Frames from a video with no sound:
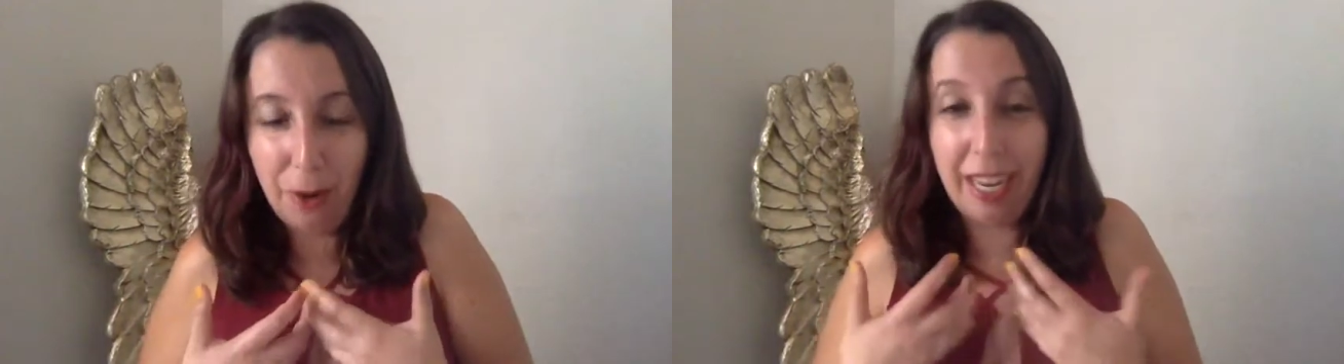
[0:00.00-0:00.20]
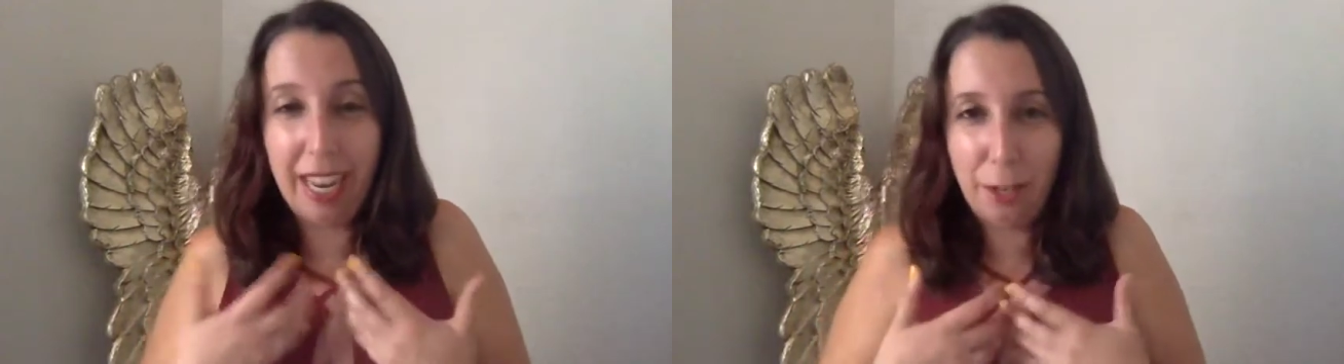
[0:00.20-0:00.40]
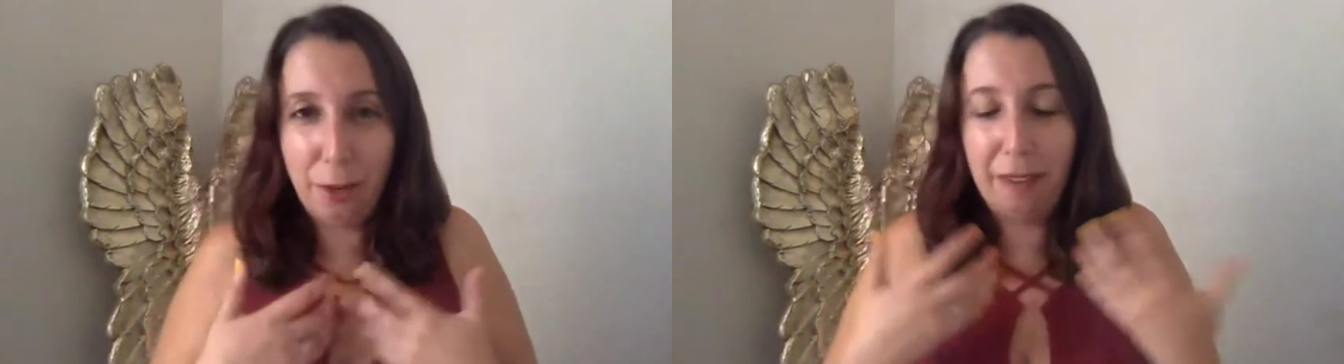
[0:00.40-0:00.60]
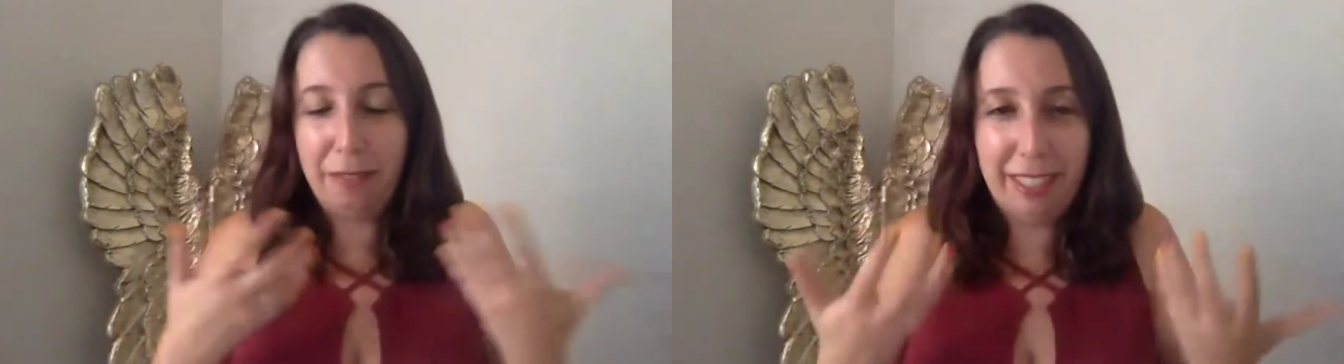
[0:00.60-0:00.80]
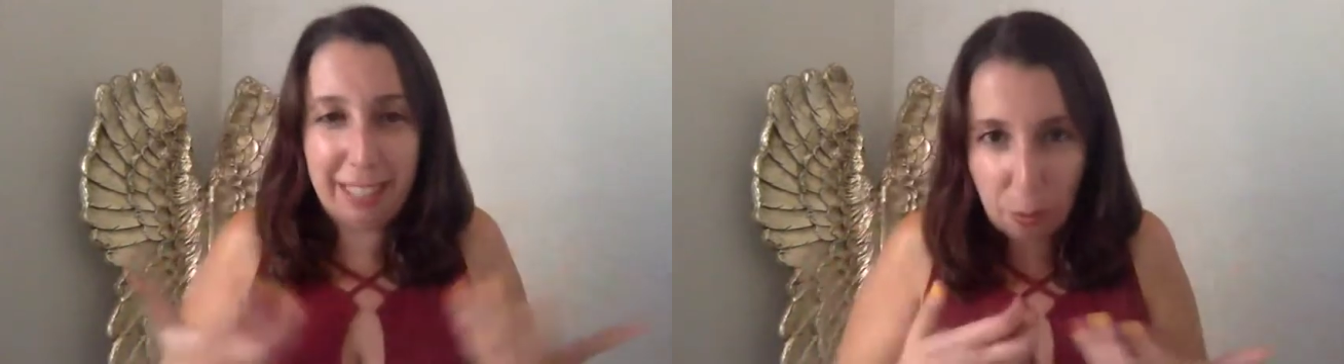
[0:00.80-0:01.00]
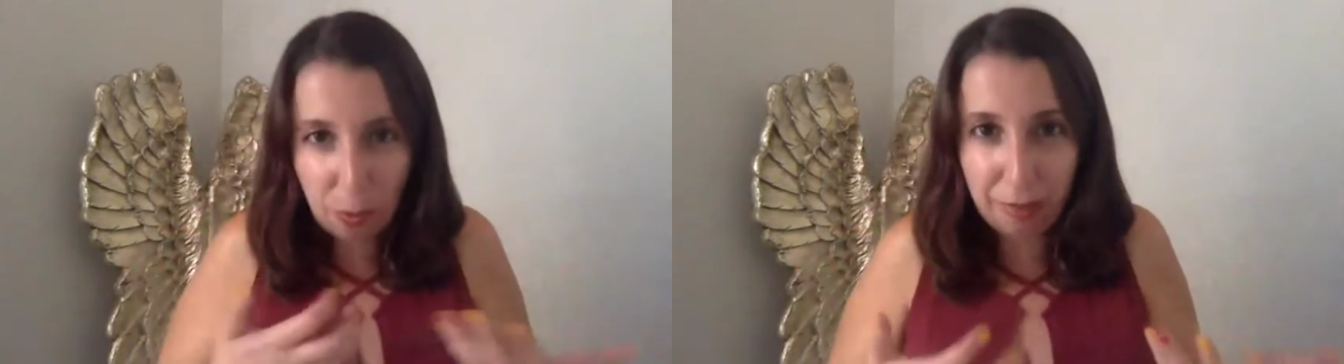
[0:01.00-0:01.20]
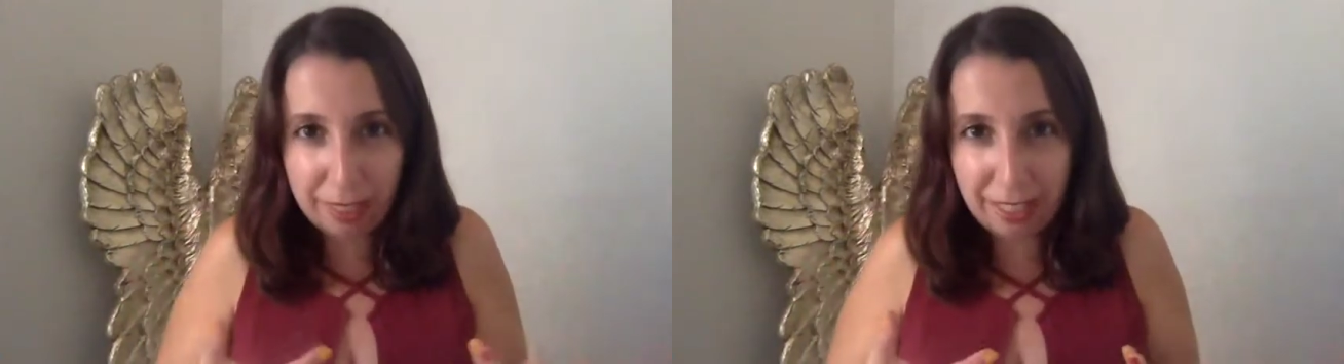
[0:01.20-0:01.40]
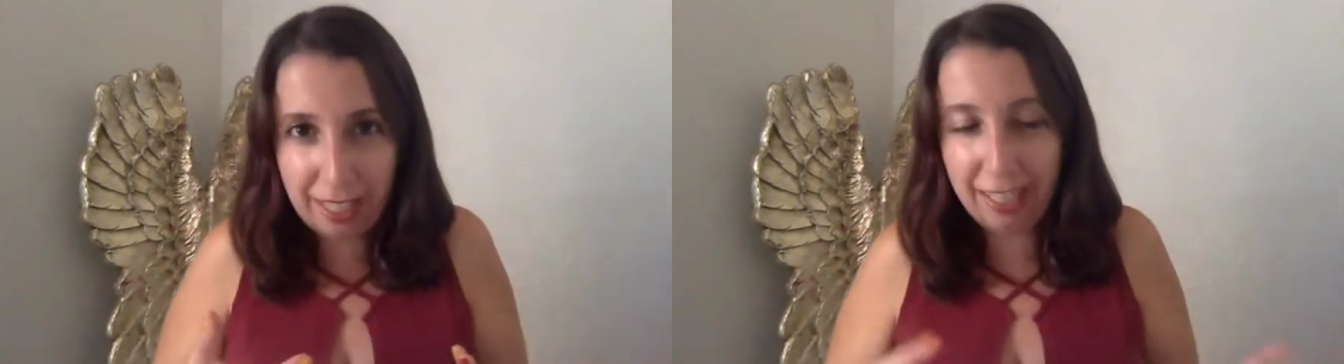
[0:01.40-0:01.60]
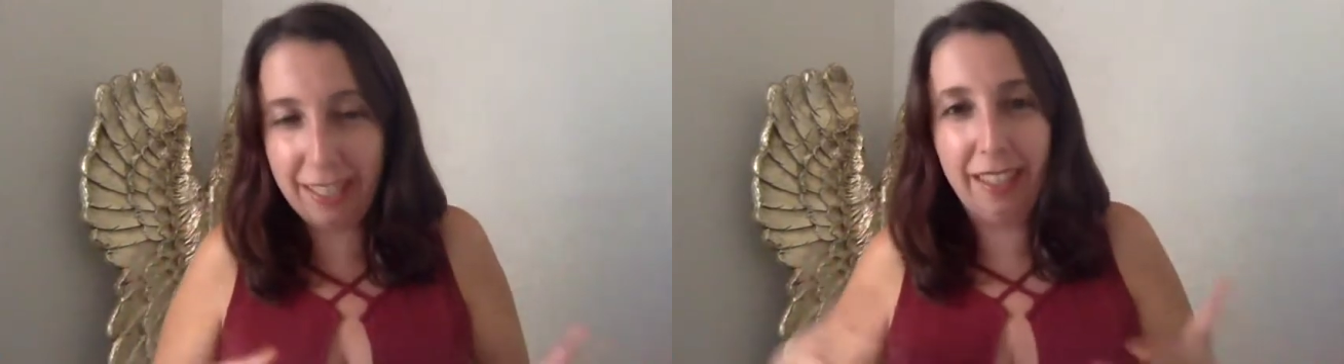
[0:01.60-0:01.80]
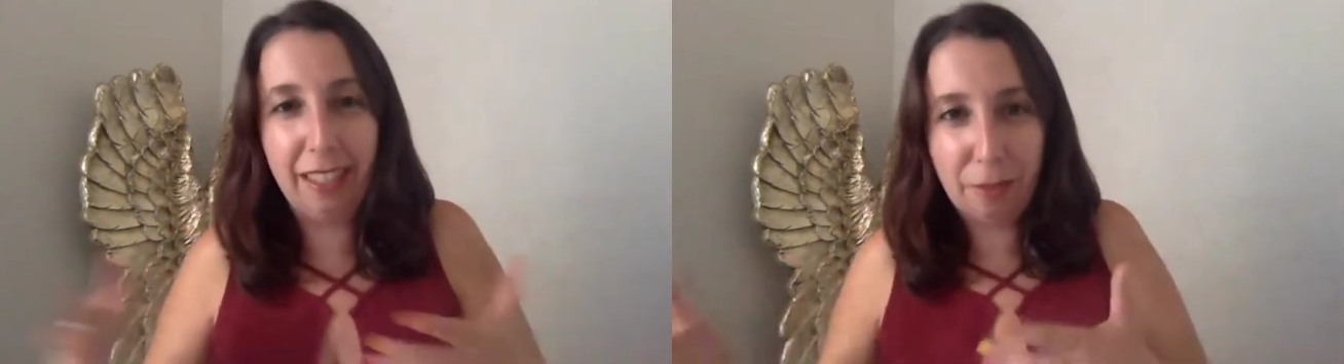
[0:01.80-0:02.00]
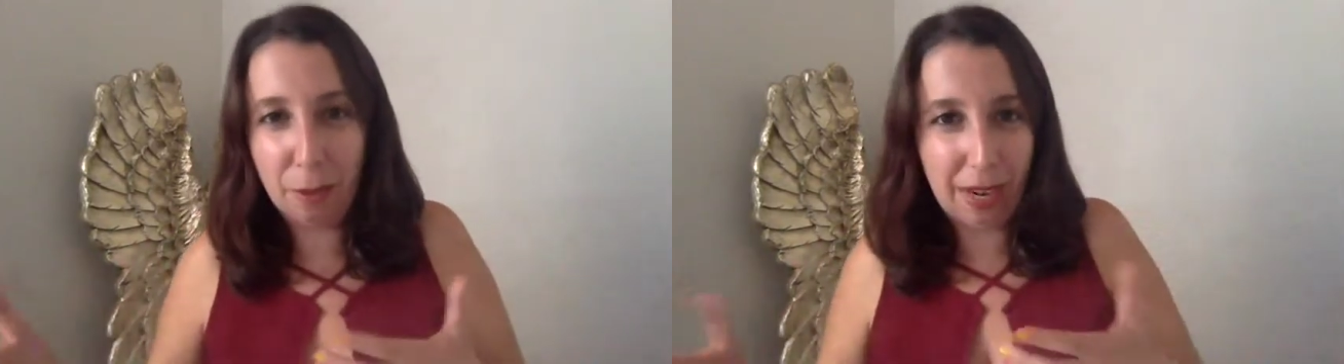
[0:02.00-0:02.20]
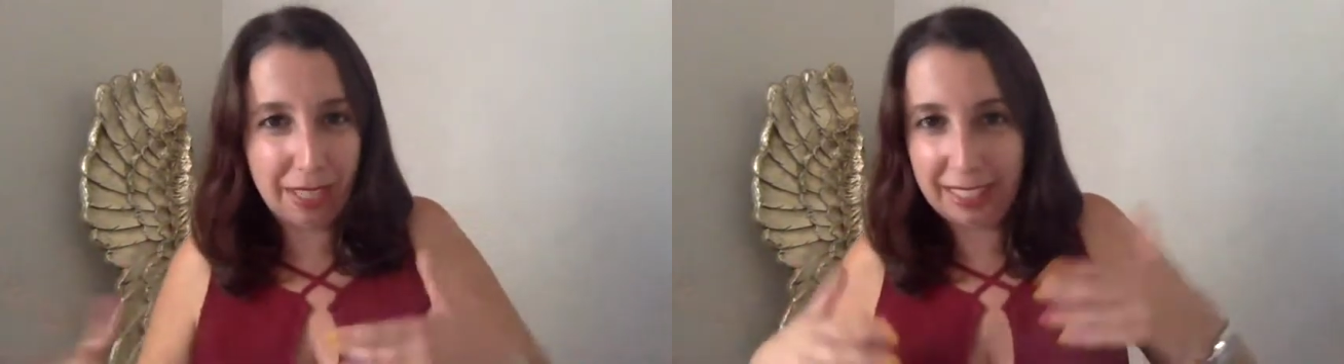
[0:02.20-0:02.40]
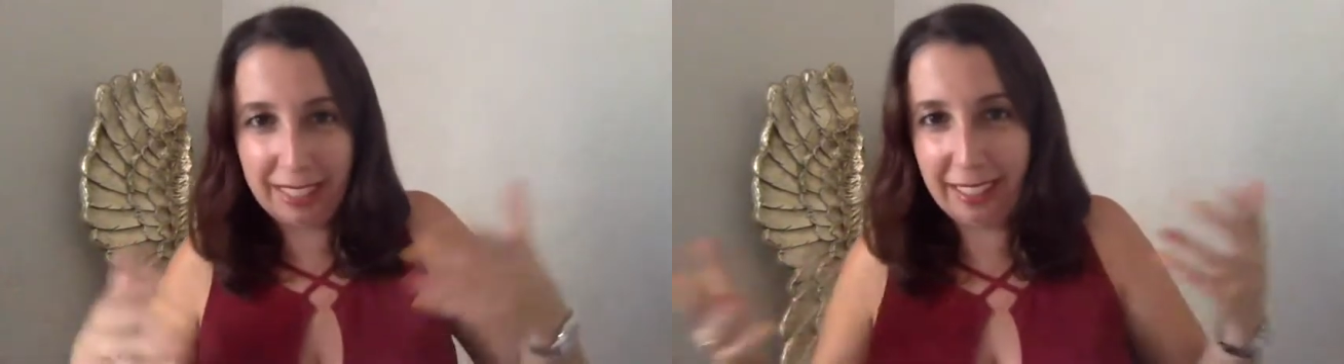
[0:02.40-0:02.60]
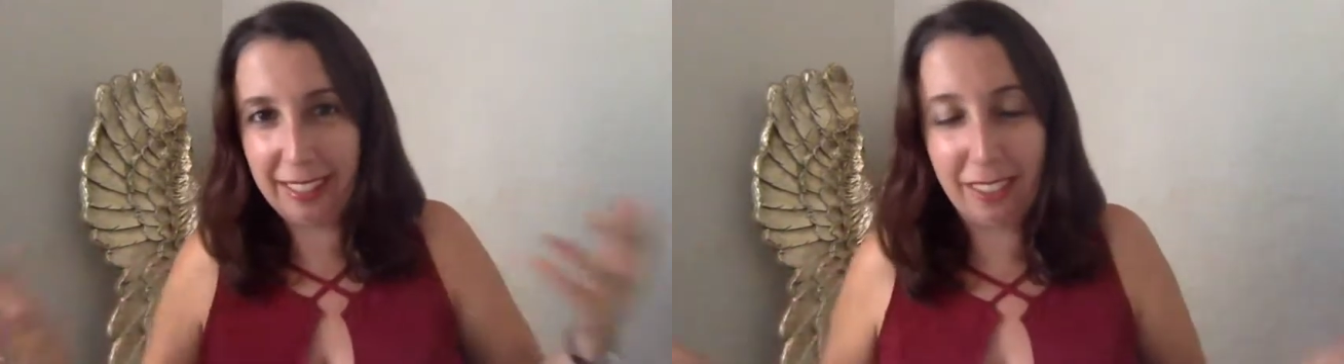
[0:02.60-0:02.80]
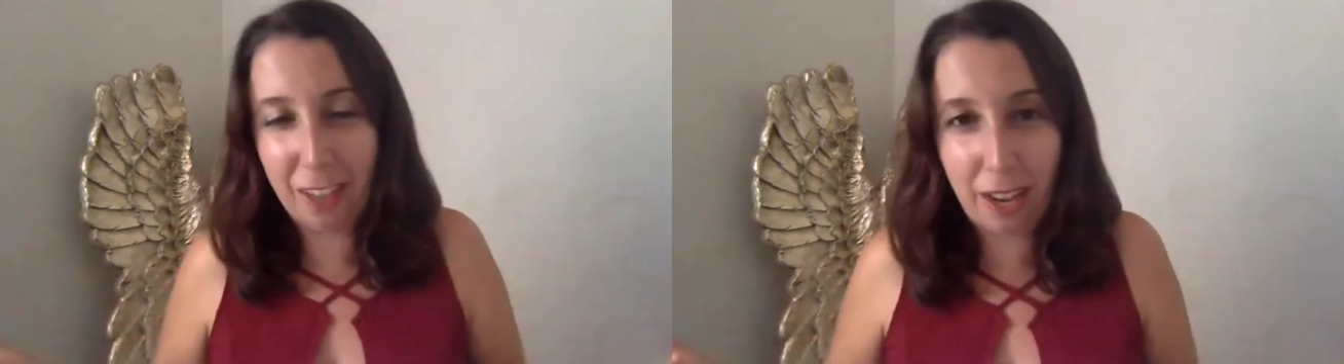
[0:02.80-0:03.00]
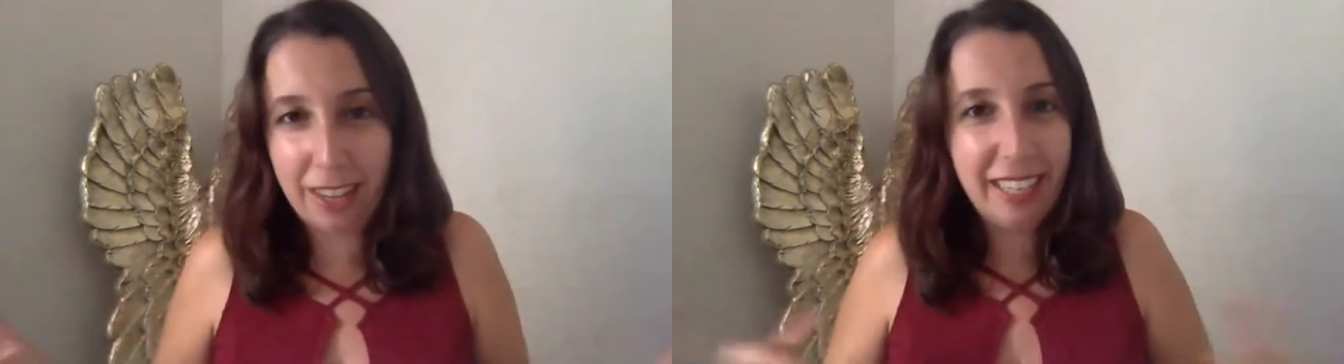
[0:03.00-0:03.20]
Again, you have to take what resonates and leave the rest, because this is not